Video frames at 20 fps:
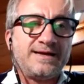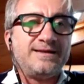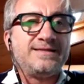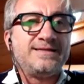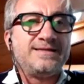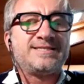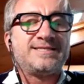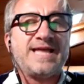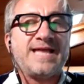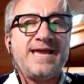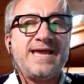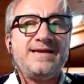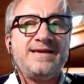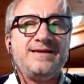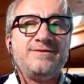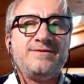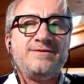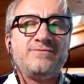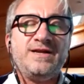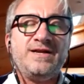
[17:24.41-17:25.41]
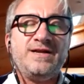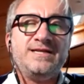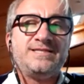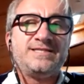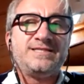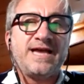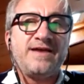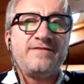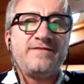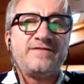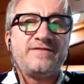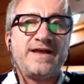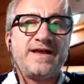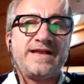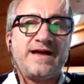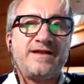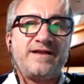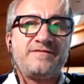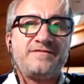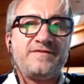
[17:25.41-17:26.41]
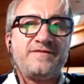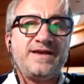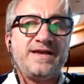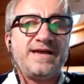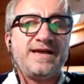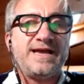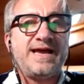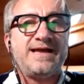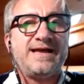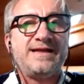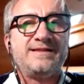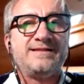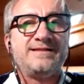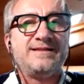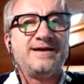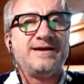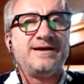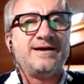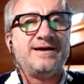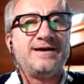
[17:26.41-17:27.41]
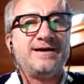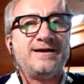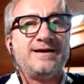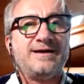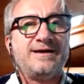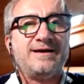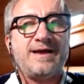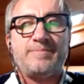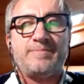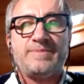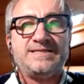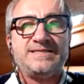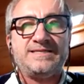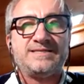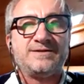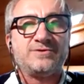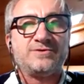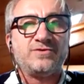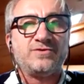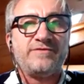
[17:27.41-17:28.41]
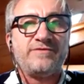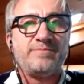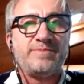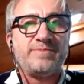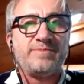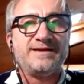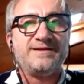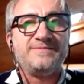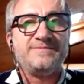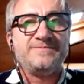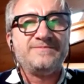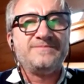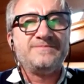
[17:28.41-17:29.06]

stay really safe and healthy, and happy Easter to everybody.